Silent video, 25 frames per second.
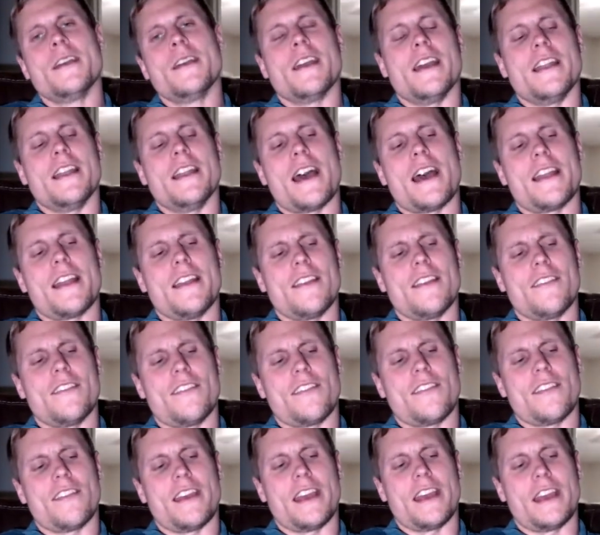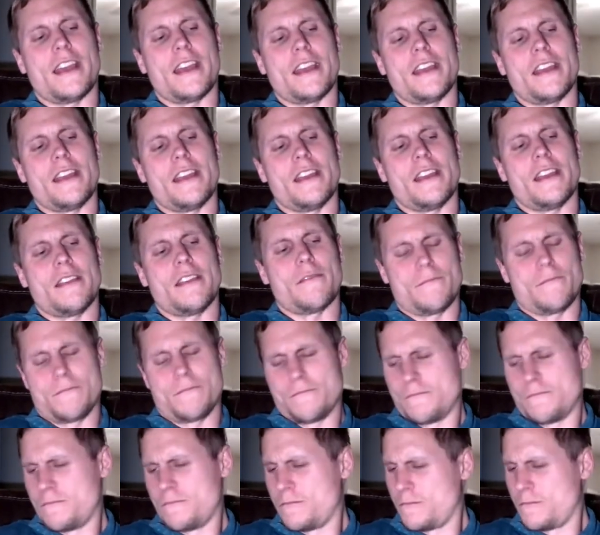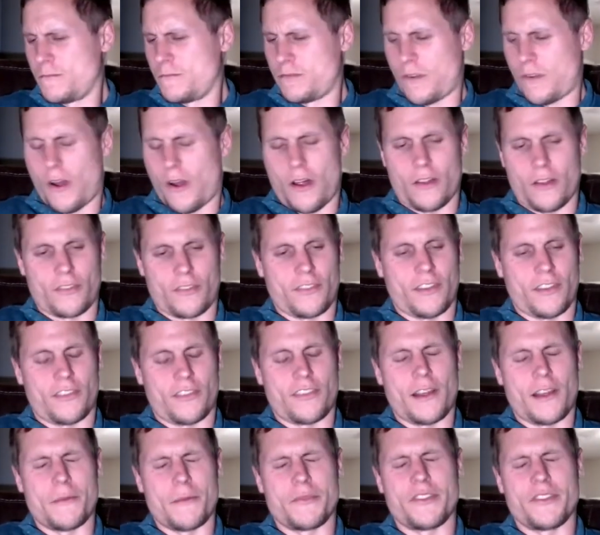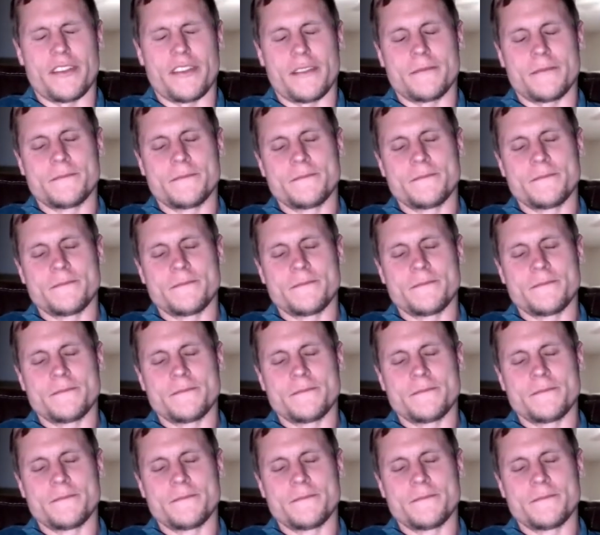And that is a false assumption.